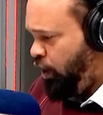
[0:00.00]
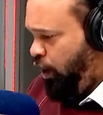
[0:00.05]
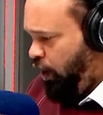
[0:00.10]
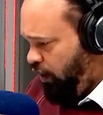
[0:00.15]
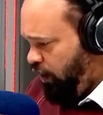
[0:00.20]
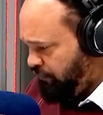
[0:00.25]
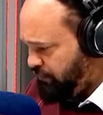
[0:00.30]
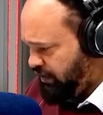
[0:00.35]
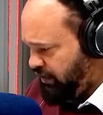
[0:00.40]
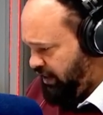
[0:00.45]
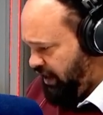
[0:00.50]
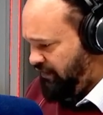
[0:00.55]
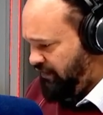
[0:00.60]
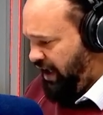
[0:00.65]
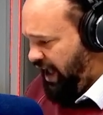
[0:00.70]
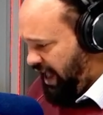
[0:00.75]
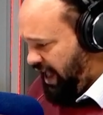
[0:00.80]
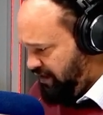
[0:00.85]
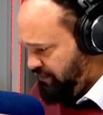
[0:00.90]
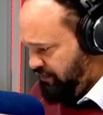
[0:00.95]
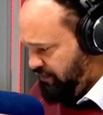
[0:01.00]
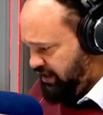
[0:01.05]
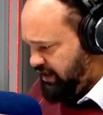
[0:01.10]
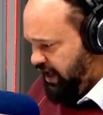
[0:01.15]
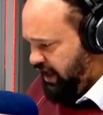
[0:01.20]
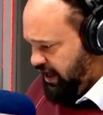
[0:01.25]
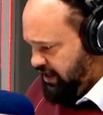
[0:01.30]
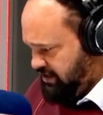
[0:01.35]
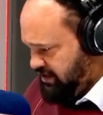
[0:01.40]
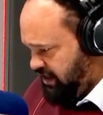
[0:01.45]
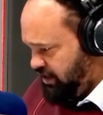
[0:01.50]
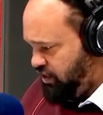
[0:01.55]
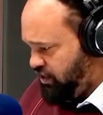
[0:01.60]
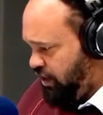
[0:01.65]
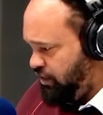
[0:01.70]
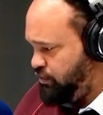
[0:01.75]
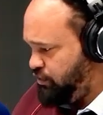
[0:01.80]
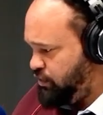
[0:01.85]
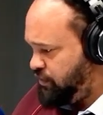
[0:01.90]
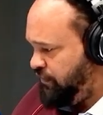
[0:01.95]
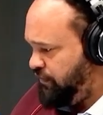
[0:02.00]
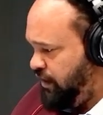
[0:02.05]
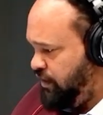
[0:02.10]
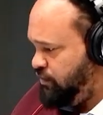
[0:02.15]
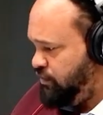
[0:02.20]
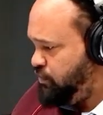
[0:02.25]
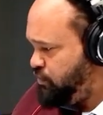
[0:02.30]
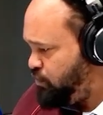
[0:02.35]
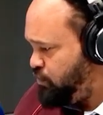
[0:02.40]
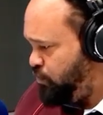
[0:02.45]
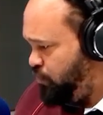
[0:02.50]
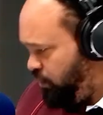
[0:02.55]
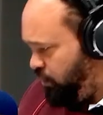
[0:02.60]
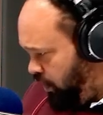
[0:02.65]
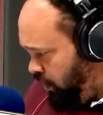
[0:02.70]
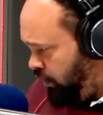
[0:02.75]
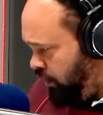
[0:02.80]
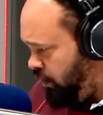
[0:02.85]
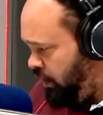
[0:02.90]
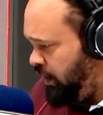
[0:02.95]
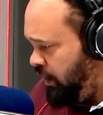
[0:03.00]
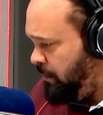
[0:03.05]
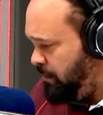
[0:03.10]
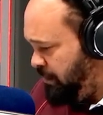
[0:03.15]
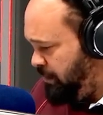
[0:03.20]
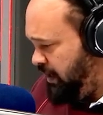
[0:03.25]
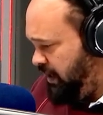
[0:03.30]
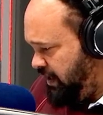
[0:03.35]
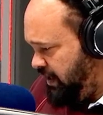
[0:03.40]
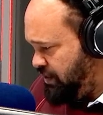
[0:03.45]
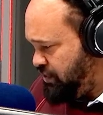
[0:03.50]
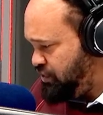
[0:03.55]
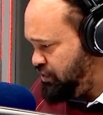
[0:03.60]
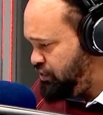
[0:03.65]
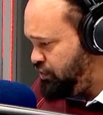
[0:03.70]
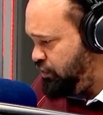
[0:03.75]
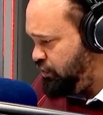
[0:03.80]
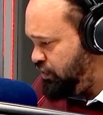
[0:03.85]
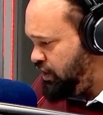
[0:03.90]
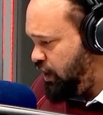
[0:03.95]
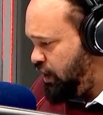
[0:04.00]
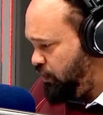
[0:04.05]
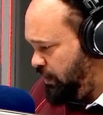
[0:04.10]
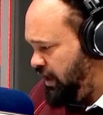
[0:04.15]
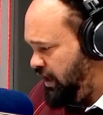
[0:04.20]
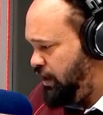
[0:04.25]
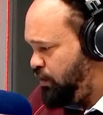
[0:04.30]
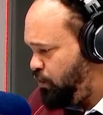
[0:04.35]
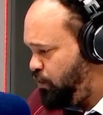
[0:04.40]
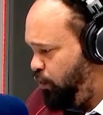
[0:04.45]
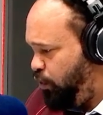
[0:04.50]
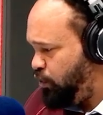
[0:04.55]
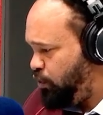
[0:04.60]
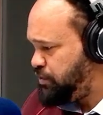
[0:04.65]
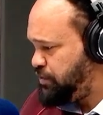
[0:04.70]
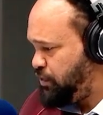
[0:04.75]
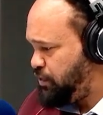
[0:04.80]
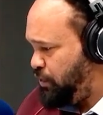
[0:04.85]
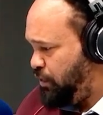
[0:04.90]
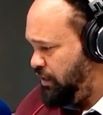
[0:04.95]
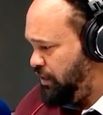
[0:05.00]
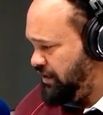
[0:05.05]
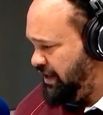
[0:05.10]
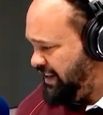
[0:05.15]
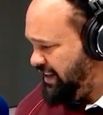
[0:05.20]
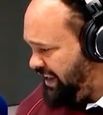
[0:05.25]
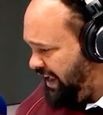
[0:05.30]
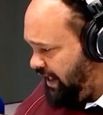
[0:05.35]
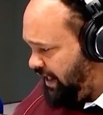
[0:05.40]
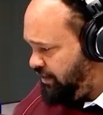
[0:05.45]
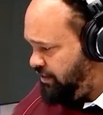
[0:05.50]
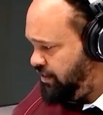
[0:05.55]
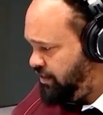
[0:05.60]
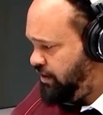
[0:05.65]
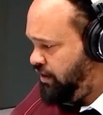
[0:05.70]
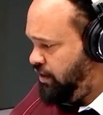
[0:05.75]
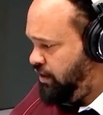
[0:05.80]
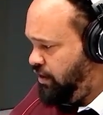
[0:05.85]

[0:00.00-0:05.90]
after they've advertised that Janusz Walus will be in studio in Warsaw on the 10th